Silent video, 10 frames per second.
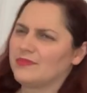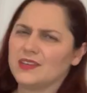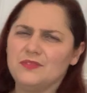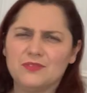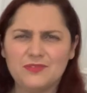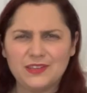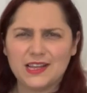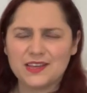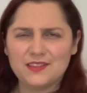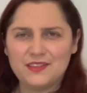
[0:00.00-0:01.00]
it will feel
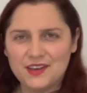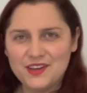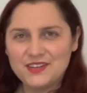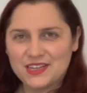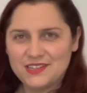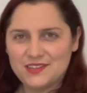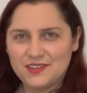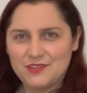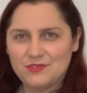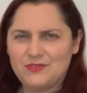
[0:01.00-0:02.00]
like a third idea,
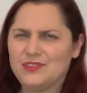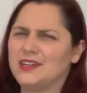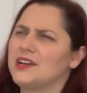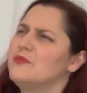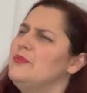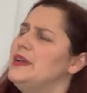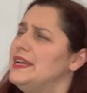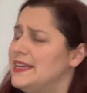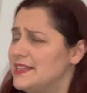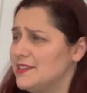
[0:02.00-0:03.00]
it will feel like
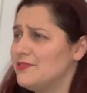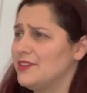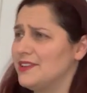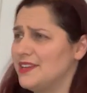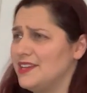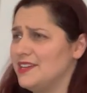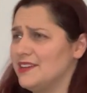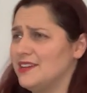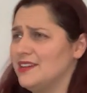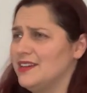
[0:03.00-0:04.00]
completely different, and then it
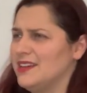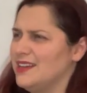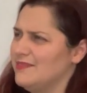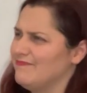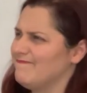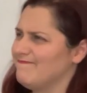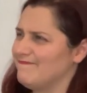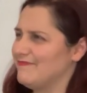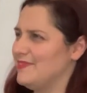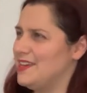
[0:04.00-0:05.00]

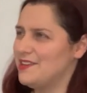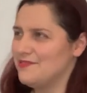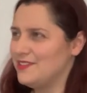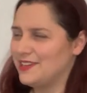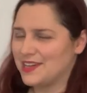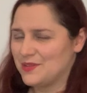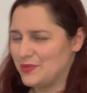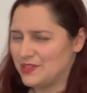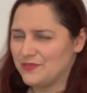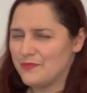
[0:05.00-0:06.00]
can feel like a
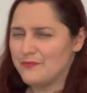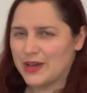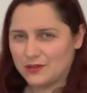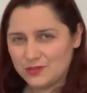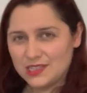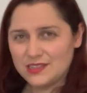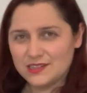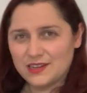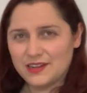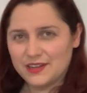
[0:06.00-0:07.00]
bit of a mountain to
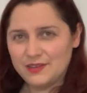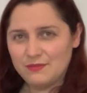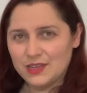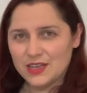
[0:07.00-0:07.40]
climb